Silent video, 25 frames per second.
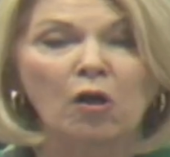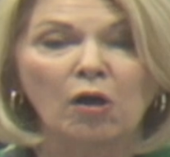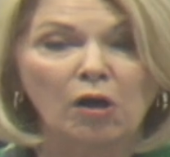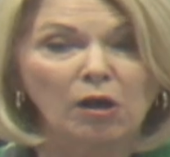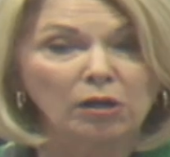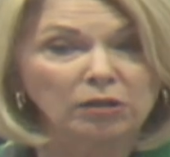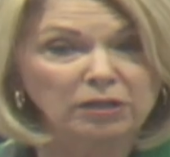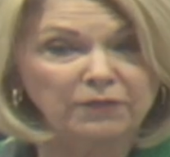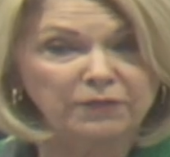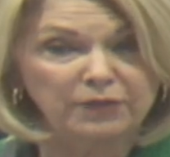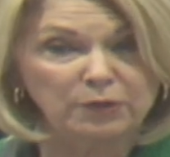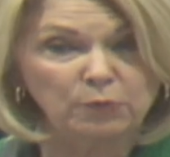
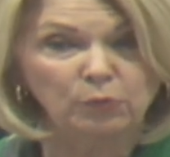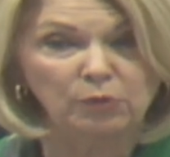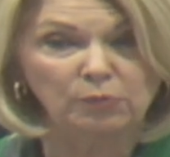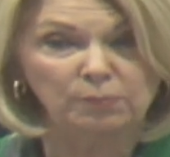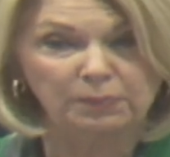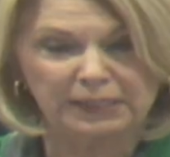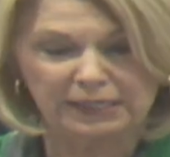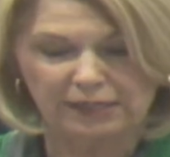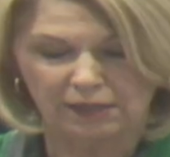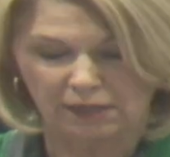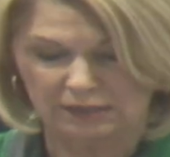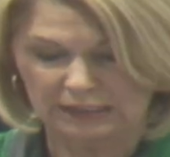All of it will
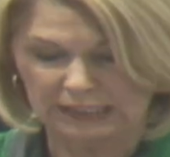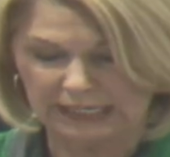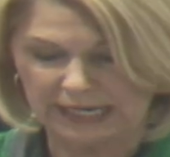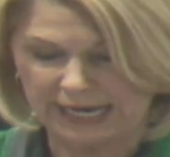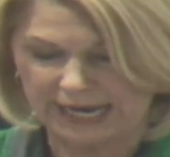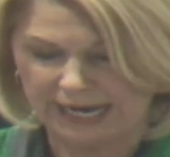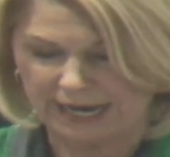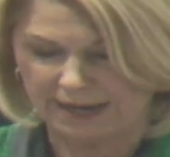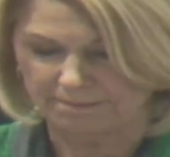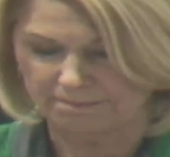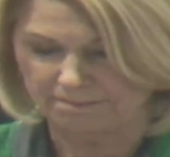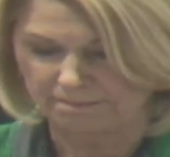be on the
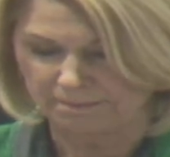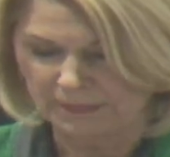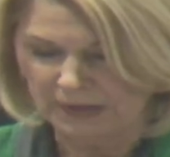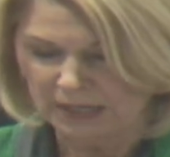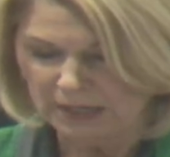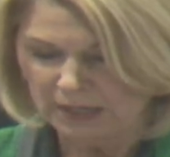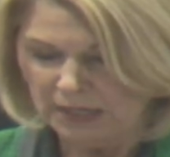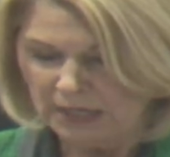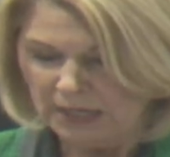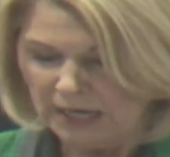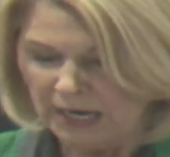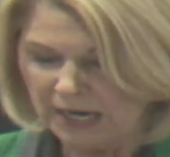app
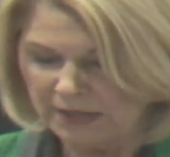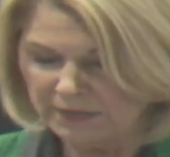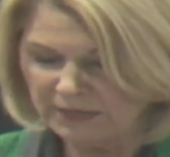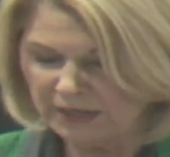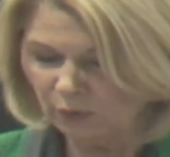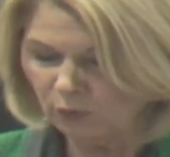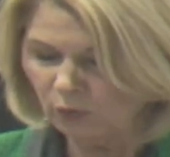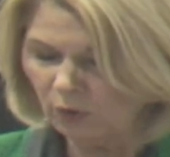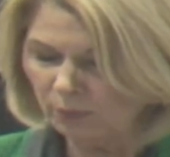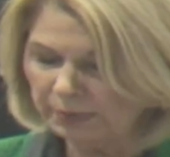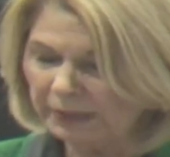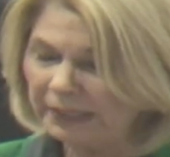and
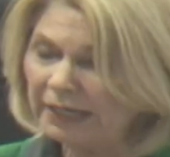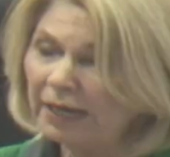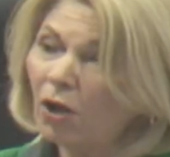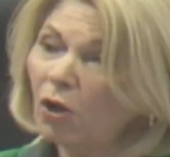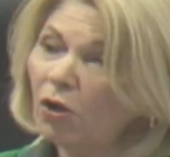there will be